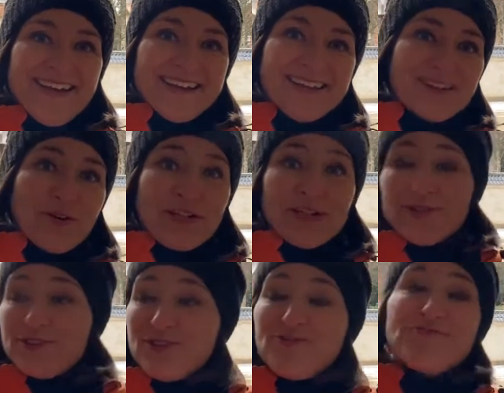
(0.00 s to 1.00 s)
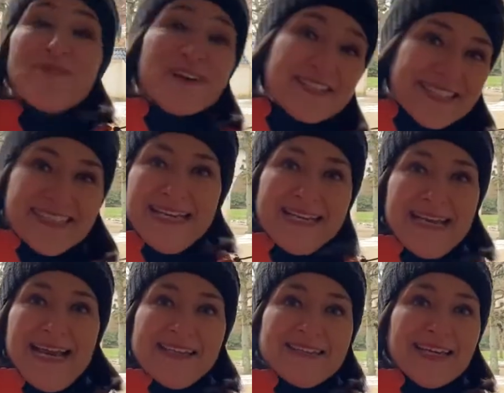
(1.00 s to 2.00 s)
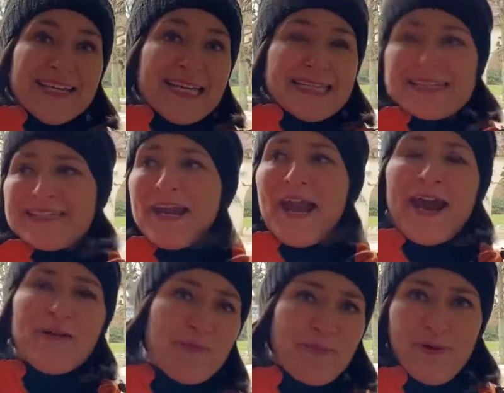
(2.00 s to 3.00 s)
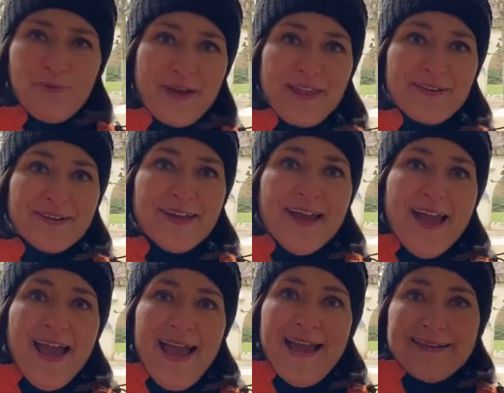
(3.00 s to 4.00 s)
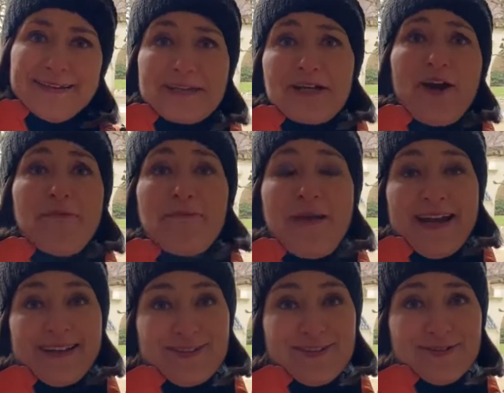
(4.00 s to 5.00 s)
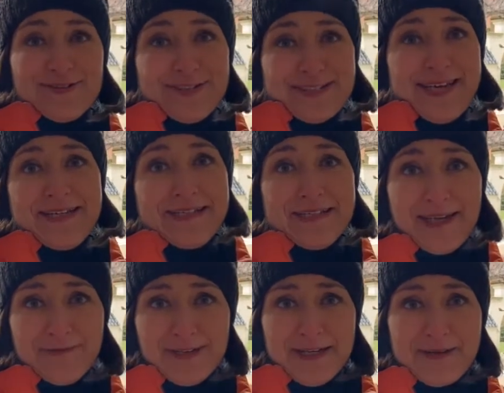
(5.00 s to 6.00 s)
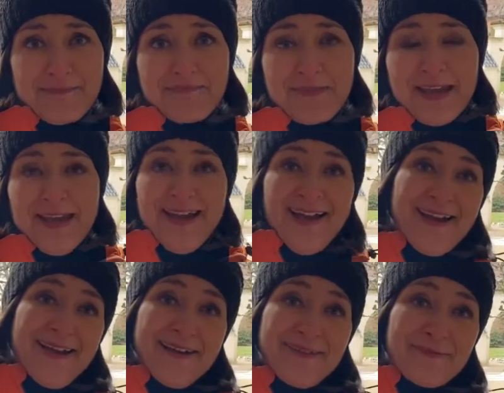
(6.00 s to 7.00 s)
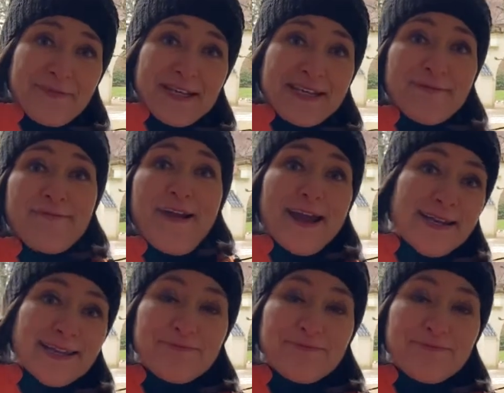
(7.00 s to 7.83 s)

so he could cross the Atlantic in a terrible weather and come back to Scandinavia. When he finally